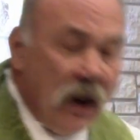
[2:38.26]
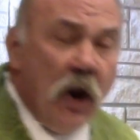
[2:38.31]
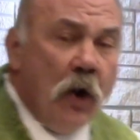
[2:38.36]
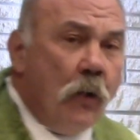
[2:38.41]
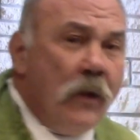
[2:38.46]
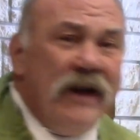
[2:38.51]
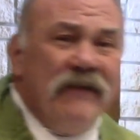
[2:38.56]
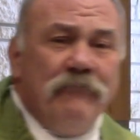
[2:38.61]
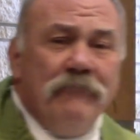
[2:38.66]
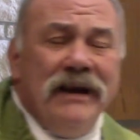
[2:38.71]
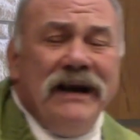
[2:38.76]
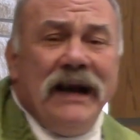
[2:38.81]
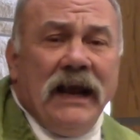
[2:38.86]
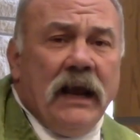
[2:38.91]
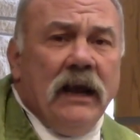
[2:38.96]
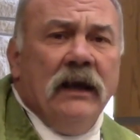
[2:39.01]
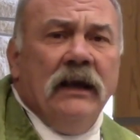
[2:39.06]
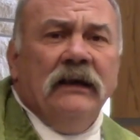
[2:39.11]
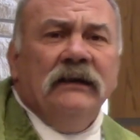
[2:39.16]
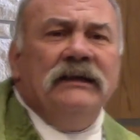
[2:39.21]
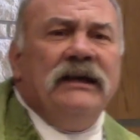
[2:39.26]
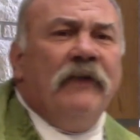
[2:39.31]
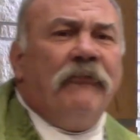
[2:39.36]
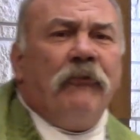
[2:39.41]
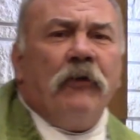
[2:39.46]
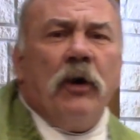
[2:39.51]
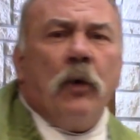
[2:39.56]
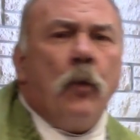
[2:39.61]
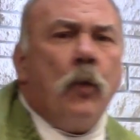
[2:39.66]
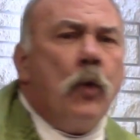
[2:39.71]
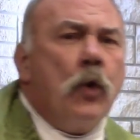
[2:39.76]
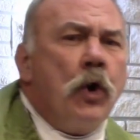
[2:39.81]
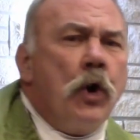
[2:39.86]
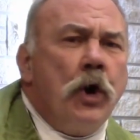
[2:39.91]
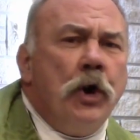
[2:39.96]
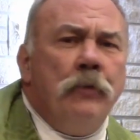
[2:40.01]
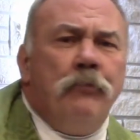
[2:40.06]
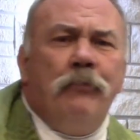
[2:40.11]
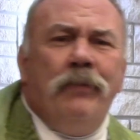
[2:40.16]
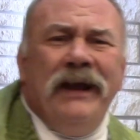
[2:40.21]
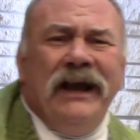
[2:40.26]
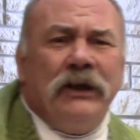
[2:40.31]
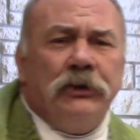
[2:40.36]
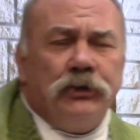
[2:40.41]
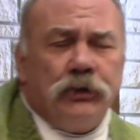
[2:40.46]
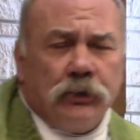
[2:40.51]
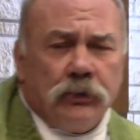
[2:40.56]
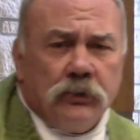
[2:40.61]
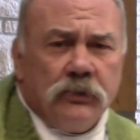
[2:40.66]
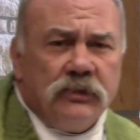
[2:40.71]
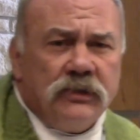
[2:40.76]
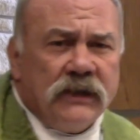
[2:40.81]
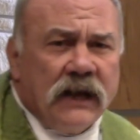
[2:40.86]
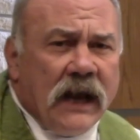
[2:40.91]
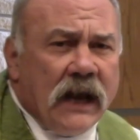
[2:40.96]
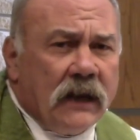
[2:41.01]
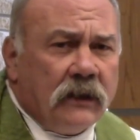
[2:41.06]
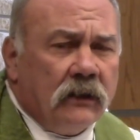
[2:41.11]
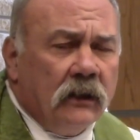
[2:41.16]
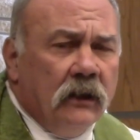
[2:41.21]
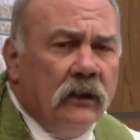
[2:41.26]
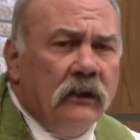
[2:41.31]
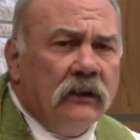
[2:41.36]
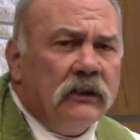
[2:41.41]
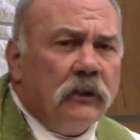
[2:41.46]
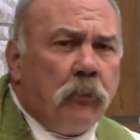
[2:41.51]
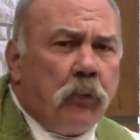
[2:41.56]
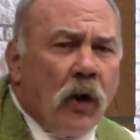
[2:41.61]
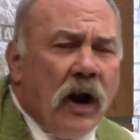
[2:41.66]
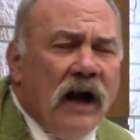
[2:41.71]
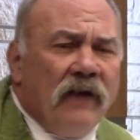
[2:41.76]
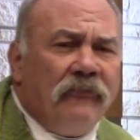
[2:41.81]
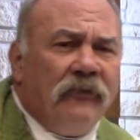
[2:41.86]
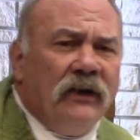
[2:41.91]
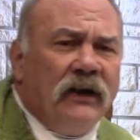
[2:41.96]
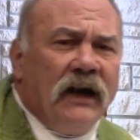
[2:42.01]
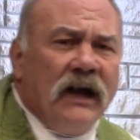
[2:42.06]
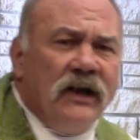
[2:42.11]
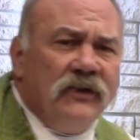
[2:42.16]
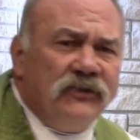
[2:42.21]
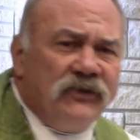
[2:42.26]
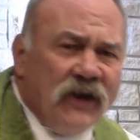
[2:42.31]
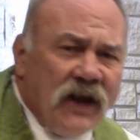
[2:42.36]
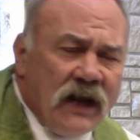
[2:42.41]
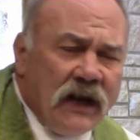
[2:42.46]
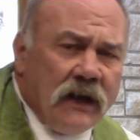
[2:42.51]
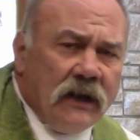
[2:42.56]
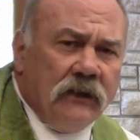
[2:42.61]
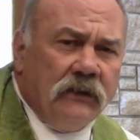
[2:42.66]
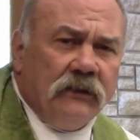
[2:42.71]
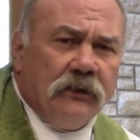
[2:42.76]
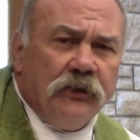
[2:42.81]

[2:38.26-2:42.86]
We have many different word pictures that the prophet Isaiah,